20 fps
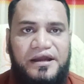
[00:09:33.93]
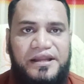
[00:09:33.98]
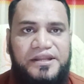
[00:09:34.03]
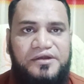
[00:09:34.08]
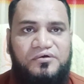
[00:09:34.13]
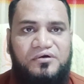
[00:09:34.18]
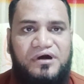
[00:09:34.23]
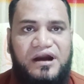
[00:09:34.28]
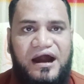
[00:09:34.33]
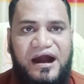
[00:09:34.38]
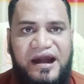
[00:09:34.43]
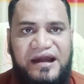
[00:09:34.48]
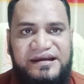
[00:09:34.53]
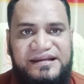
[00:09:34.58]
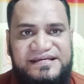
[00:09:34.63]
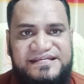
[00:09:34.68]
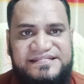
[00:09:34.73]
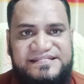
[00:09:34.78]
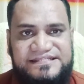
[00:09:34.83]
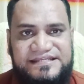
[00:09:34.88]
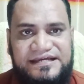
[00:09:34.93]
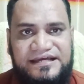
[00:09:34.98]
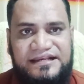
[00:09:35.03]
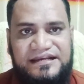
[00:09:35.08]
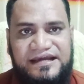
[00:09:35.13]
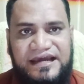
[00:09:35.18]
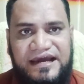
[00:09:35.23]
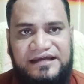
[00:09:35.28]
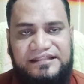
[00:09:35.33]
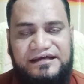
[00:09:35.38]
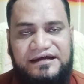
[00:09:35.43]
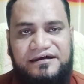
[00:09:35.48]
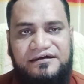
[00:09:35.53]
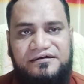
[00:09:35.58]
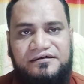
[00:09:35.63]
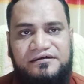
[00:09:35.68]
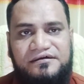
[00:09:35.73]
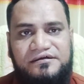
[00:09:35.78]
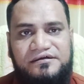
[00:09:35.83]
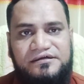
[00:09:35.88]
Your highly skilled
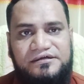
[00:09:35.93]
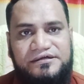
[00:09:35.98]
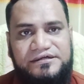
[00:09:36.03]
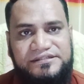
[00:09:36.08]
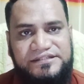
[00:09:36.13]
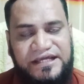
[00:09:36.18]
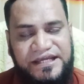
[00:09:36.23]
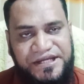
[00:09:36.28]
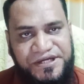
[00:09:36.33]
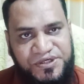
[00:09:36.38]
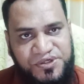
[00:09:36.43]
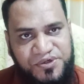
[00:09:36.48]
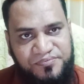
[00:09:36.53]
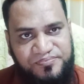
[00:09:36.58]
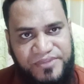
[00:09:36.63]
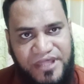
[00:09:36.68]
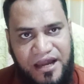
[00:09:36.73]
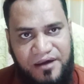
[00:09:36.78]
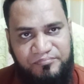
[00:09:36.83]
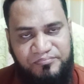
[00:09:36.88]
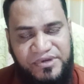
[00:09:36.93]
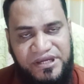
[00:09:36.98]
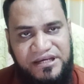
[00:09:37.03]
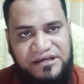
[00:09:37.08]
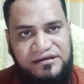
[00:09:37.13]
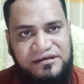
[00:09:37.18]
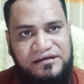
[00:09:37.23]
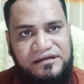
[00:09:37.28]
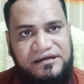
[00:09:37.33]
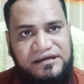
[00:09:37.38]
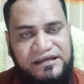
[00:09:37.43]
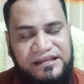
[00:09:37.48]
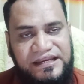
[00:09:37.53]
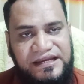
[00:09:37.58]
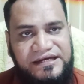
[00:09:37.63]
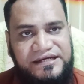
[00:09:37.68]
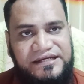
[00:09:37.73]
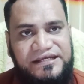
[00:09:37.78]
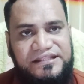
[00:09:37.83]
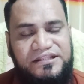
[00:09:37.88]
gather the YouTube thumbnail,
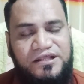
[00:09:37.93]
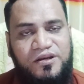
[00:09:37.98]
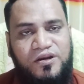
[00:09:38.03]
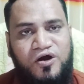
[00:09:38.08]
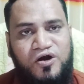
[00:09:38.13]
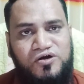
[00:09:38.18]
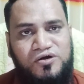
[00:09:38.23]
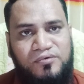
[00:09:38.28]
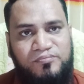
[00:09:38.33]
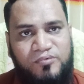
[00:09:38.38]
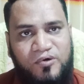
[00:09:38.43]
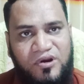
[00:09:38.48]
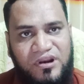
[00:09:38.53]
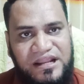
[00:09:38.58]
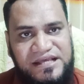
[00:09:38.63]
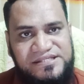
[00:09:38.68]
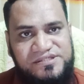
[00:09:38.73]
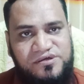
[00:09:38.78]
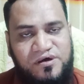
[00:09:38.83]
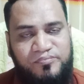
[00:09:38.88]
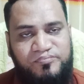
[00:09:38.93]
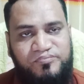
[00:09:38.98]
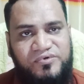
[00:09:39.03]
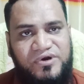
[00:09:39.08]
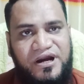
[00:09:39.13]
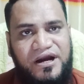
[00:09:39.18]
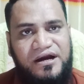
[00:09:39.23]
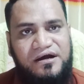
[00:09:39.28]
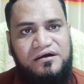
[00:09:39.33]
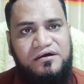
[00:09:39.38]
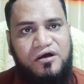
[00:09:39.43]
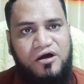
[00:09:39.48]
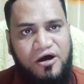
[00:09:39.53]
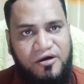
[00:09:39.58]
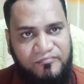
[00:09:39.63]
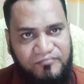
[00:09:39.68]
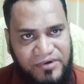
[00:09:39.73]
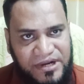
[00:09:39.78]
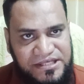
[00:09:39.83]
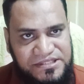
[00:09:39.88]
creating the lot of online software,
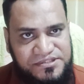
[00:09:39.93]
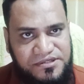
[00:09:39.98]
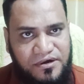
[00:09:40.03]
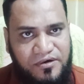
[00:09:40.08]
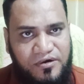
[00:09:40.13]
offline